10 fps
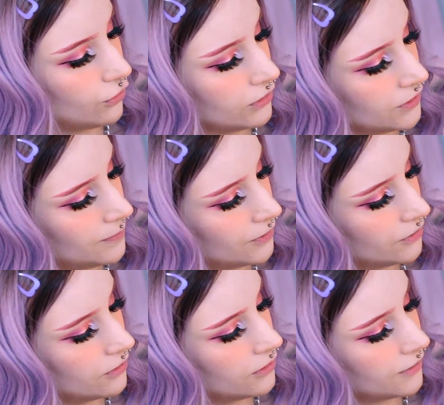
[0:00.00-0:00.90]
going to
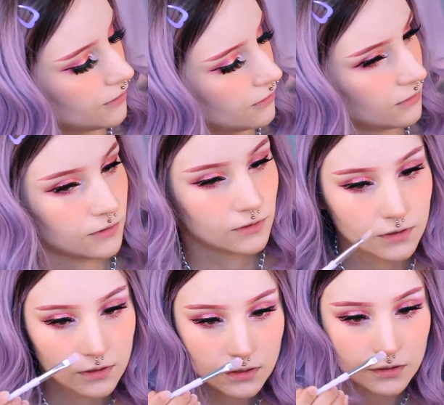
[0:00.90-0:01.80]
put
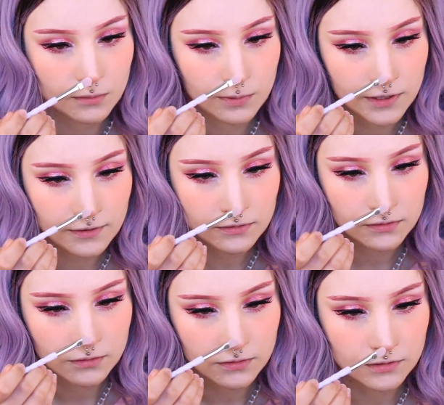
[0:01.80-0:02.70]
a bit
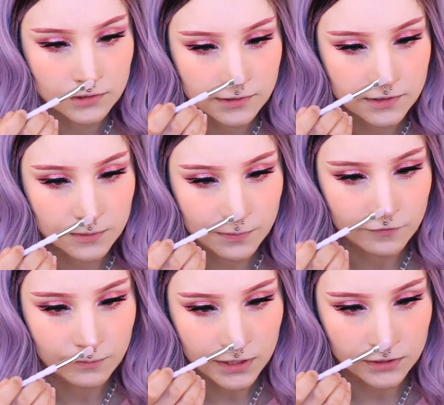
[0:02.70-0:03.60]
on the tip
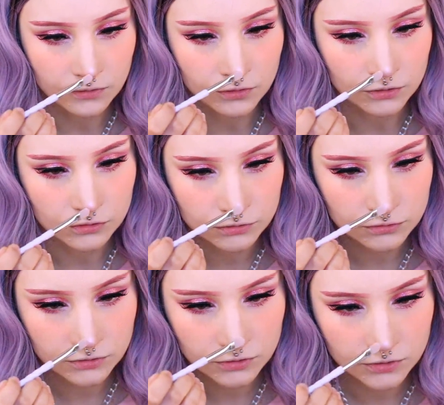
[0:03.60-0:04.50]
of my
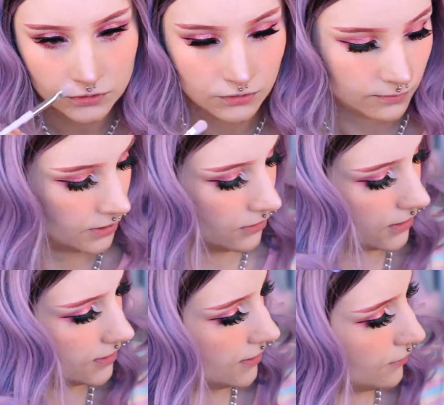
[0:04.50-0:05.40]
nose
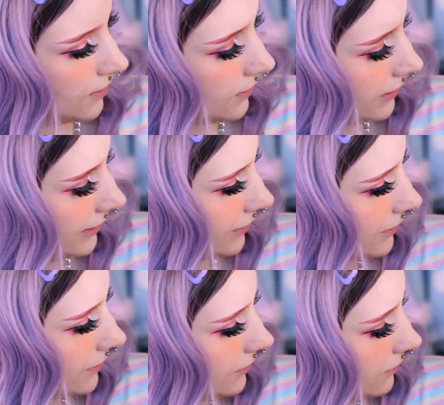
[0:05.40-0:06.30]
because I think it
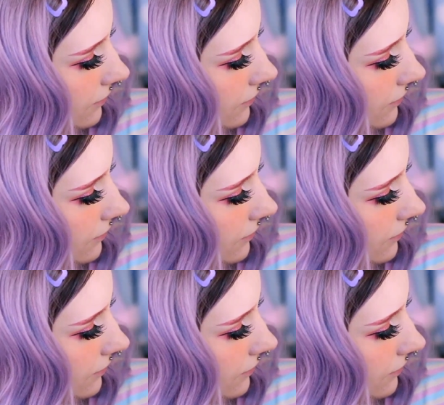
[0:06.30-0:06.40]
looks